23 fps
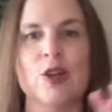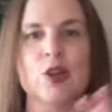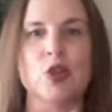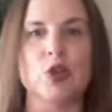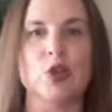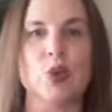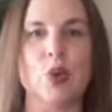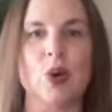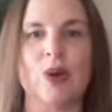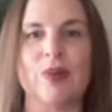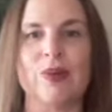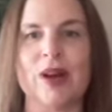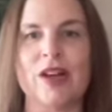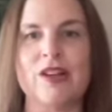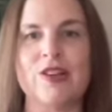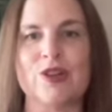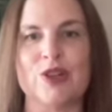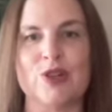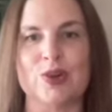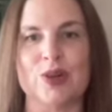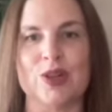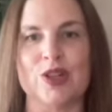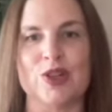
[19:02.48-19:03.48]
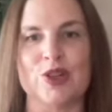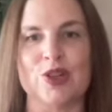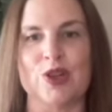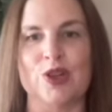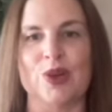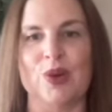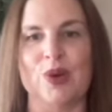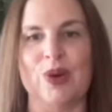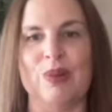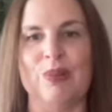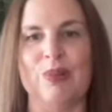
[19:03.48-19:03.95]
store registries
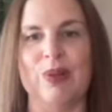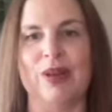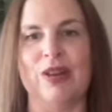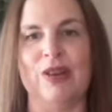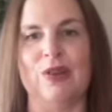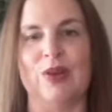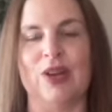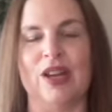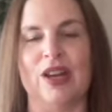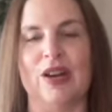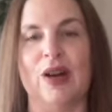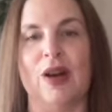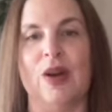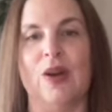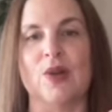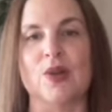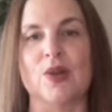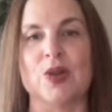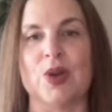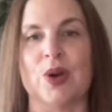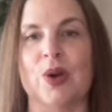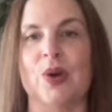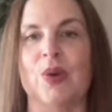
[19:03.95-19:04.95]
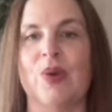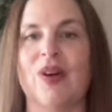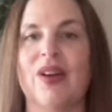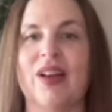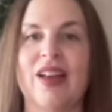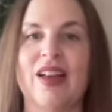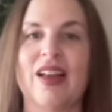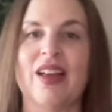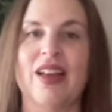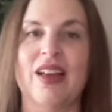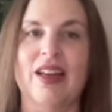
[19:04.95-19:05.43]
to it, but you can also
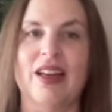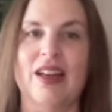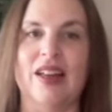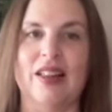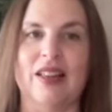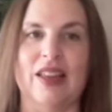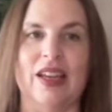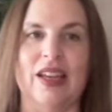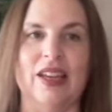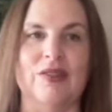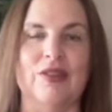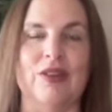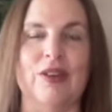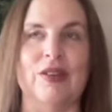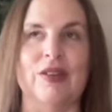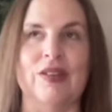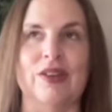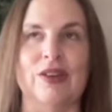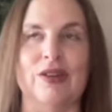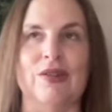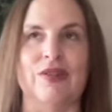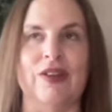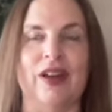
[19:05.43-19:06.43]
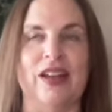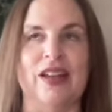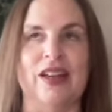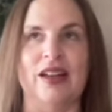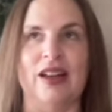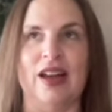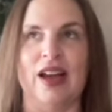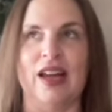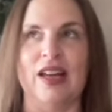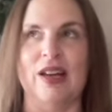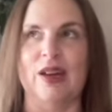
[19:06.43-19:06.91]
like if you, you find
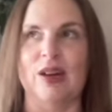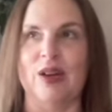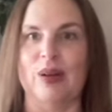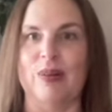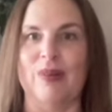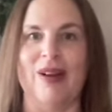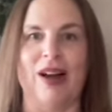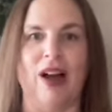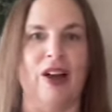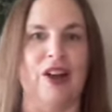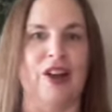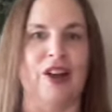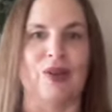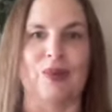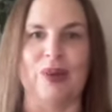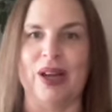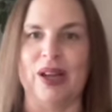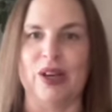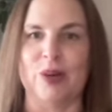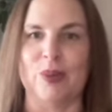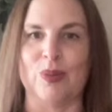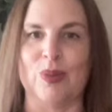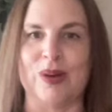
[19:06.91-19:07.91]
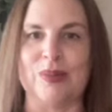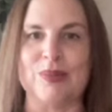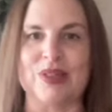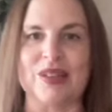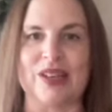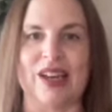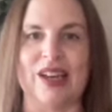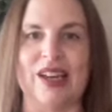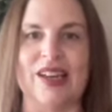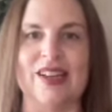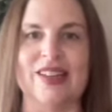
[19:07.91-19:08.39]
an item on a random
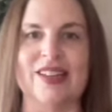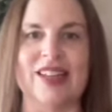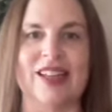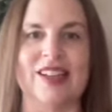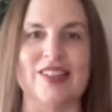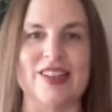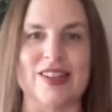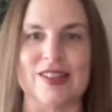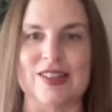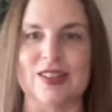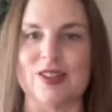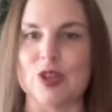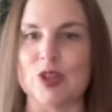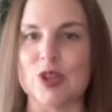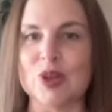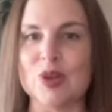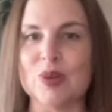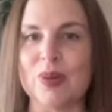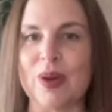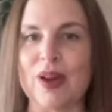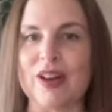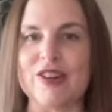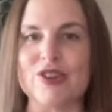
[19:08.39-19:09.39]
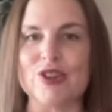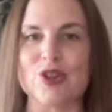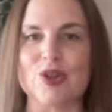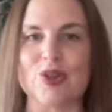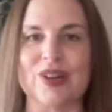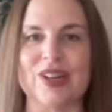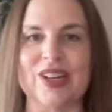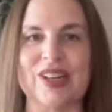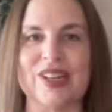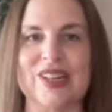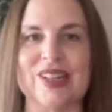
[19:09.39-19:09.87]
website that doesn't do
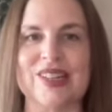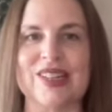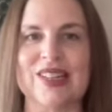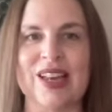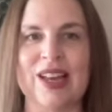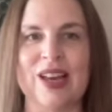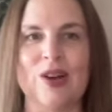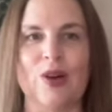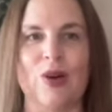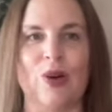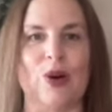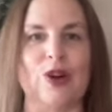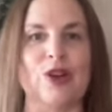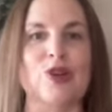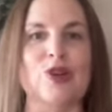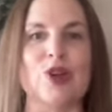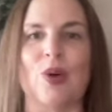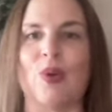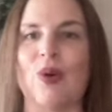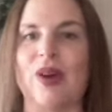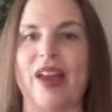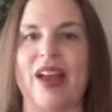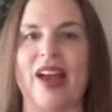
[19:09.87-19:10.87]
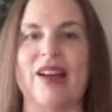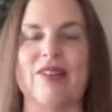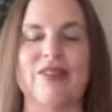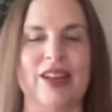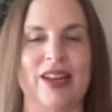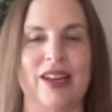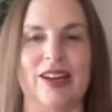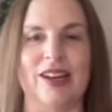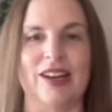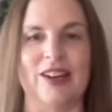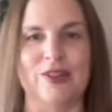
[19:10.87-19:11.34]
registries or you don't want to have
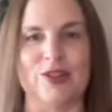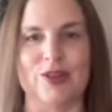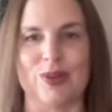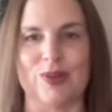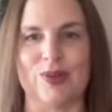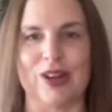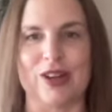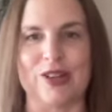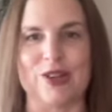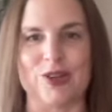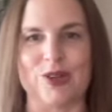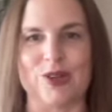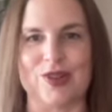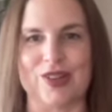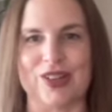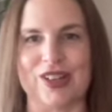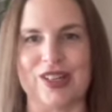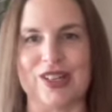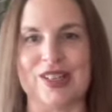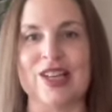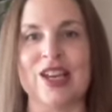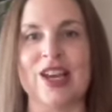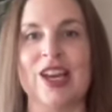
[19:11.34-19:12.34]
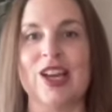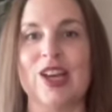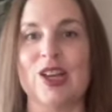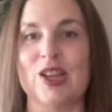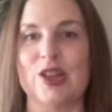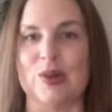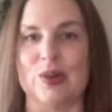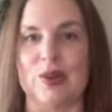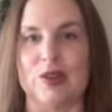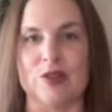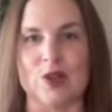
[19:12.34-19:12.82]
800 registries
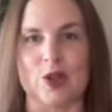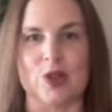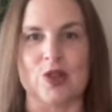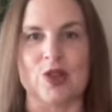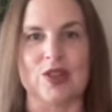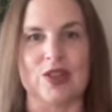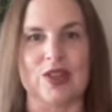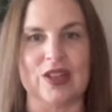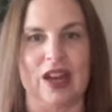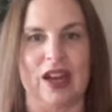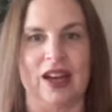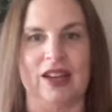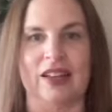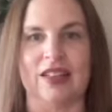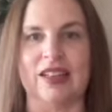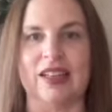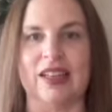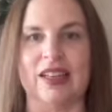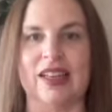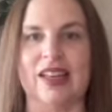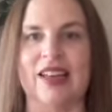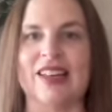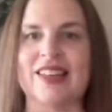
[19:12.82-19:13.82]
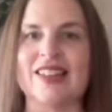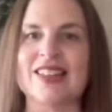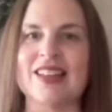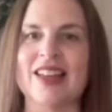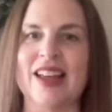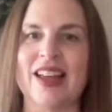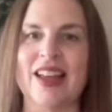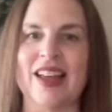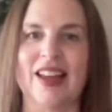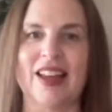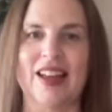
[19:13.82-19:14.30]
you can just uh, click it
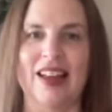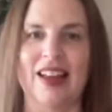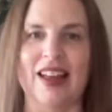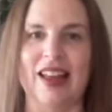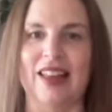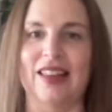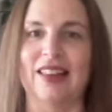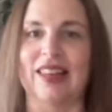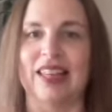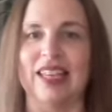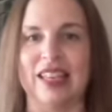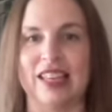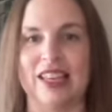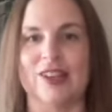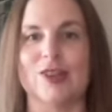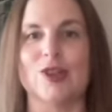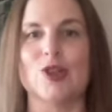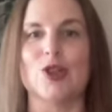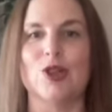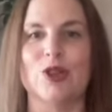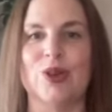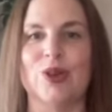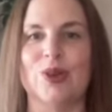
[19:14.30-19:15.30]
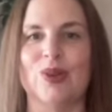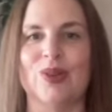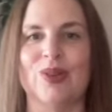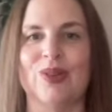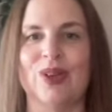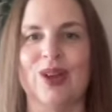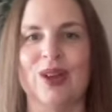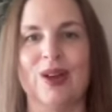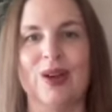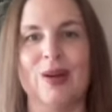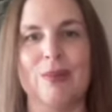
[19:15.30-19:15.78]
and link it to
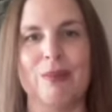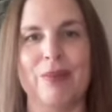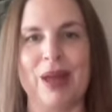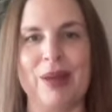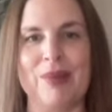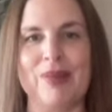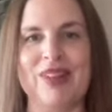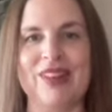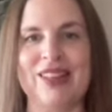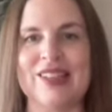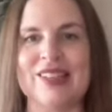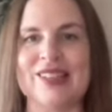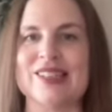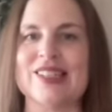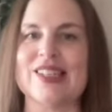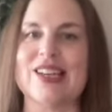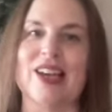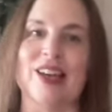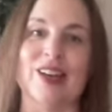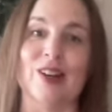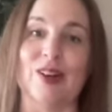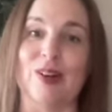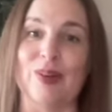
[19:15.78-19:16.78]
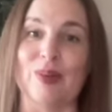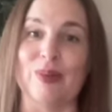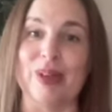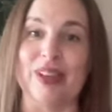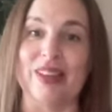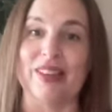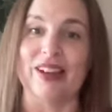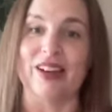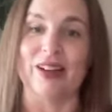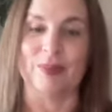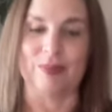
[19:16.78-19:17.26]
babylist and it'll be
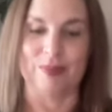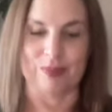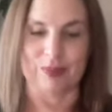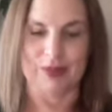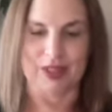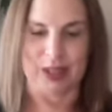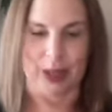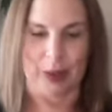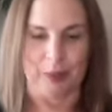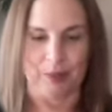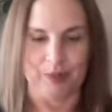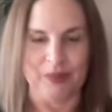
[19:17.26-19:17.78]
there so